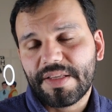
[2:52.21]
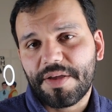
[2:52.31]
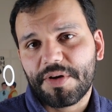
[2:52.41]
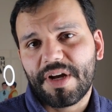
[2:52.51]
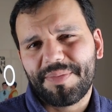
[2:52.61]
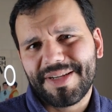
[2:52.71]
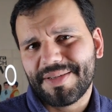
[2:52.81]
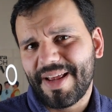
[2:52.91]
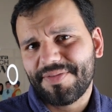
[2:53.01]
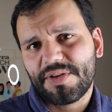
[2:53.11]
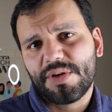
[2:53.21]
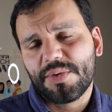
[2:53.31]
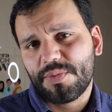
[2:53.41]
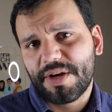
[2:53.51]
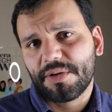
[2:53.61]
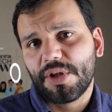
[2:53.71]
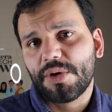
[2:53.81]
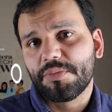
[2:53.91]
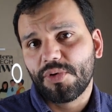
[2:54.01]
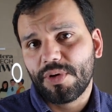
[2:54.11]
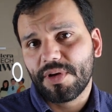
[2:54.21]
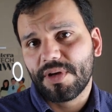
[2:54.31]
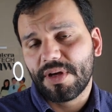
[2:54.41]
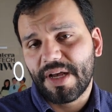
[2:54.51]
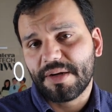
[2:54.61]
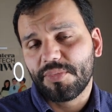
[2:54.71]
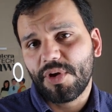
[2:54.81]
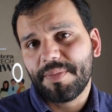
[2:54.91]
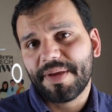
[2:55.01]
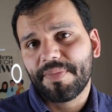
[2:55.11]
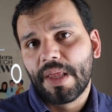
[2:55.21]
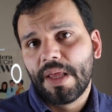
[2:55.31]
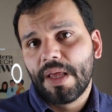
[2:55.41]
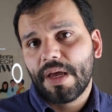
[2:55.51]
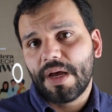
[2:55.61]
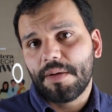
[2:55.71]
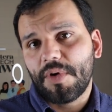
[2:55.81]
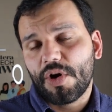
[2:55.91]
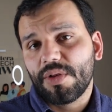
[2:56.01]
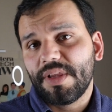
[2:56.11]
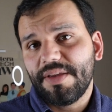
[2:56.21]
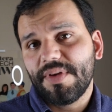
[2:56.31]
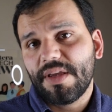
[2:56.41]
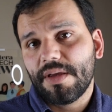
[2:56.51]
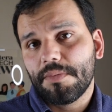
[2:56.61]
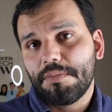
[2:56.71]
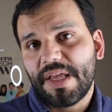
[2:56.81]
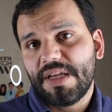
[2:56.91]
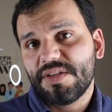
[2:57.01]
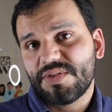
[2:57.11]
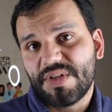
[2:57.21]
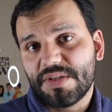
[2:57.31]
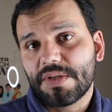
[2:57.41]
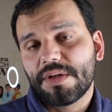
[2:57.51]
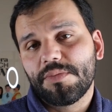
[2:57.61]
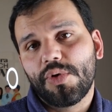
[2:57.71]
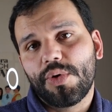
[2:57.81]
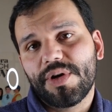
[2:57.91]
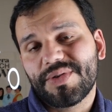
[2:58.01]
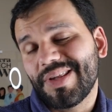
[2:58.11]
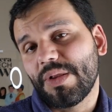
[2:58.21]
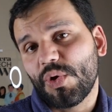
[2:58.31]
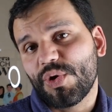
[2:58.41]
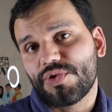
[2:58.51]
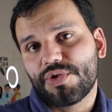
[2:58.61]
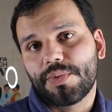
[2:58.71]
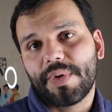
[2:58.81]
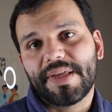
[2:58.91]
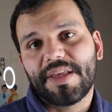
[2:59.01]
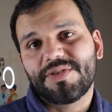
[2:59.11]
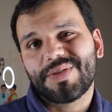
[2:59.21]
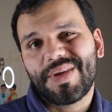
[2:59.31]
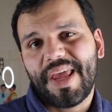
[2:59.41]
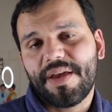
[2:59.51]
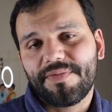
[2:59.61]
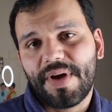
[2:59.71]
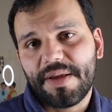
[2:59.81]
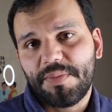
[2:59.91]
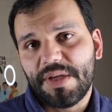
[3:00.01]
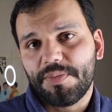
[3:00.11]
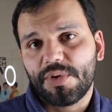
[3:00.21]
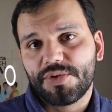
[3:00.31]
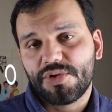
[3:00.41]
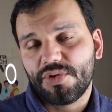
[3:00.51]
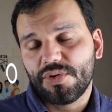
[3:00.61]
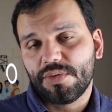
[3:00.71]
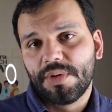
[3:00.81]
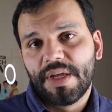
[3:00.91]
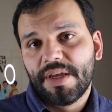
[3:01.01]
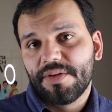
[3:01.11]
and other companies that have to do with record low unemployment, are leaving many seasonal employers in the lurch, right? They just can't find people to